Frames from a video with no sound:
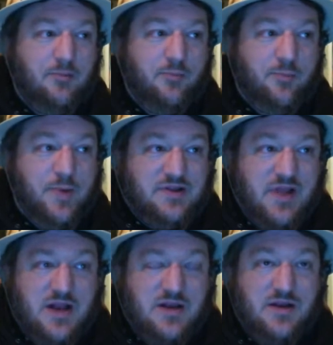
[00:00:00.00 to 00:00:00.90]
But
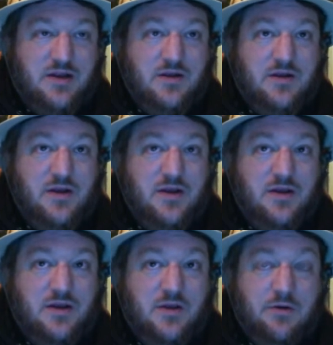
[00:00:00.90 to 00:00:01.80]
then
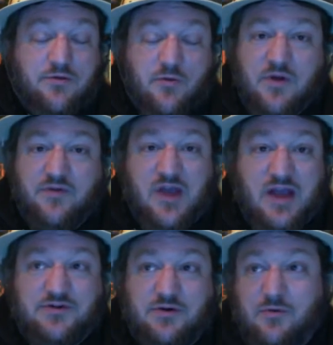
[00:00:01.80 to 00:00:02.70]
you throw in all this
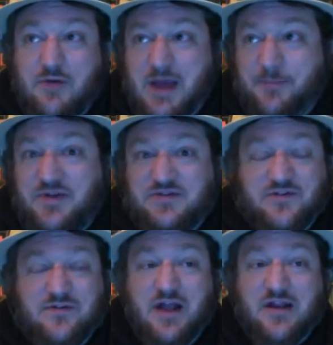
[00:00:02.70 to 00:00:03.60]
extra crap that's
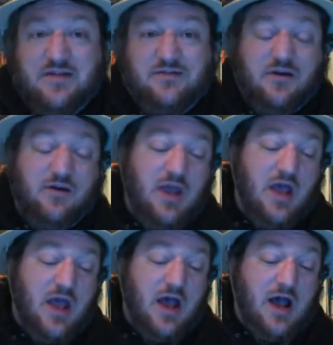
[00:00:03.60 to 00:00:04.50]
just not necessary.
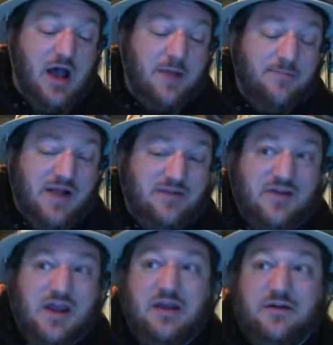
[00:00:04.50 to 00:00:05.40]
I'm not
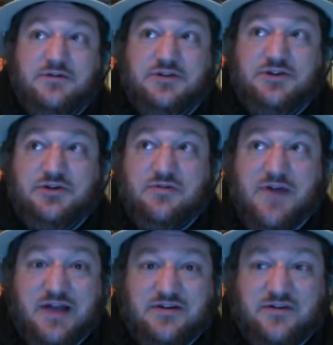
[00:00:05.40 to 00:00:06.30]
saying she should have
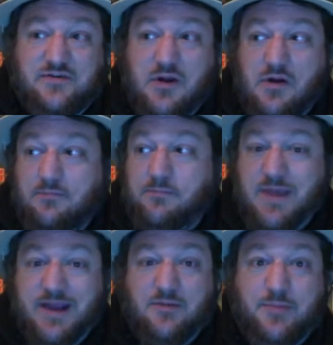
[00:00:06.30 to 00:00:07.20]
had just you know
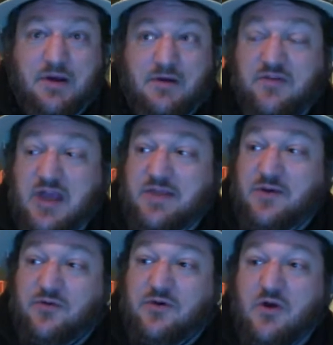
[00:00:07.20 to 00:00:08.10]
make an appearance. Hey,
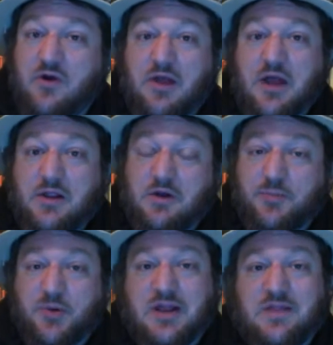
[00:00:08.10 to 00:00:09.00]
there's a girl, look
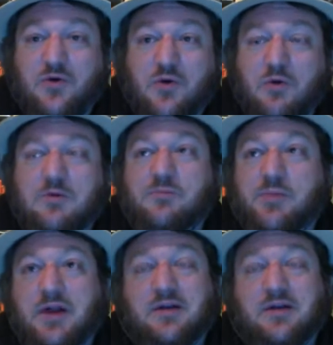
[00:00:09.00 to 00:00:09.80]
pretty in the corner, but